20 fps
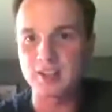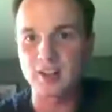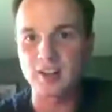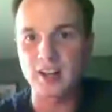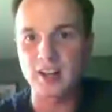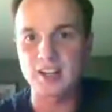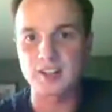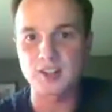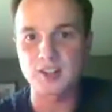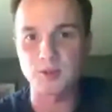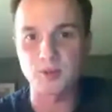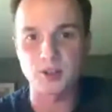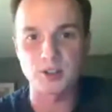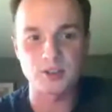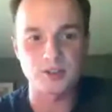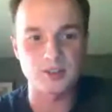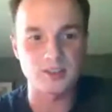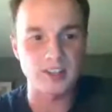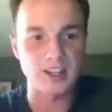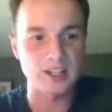tonight.
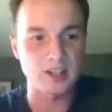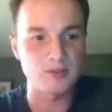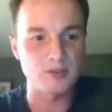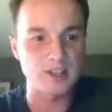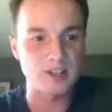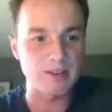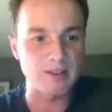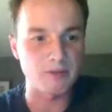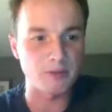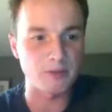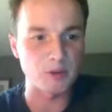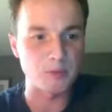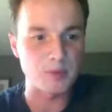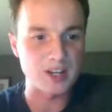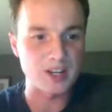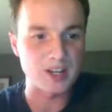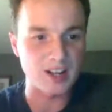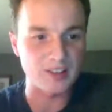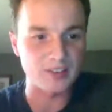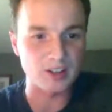So thank you, David, for
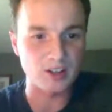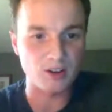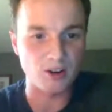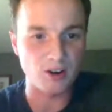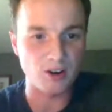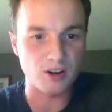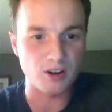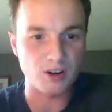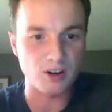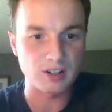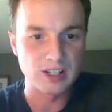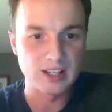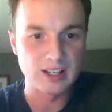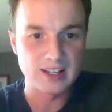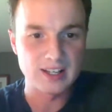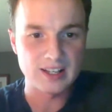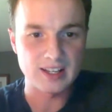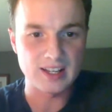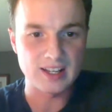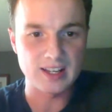being on the call
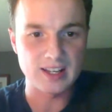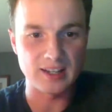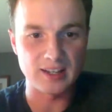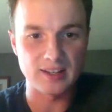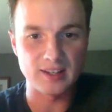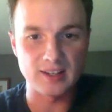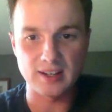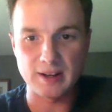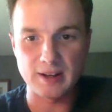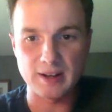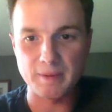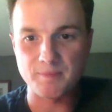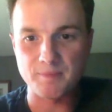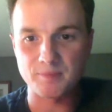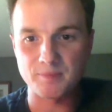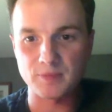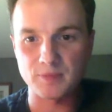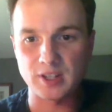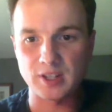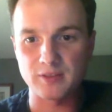and
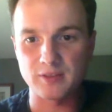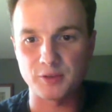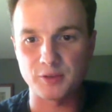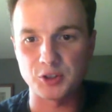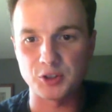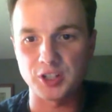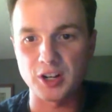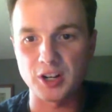for sharing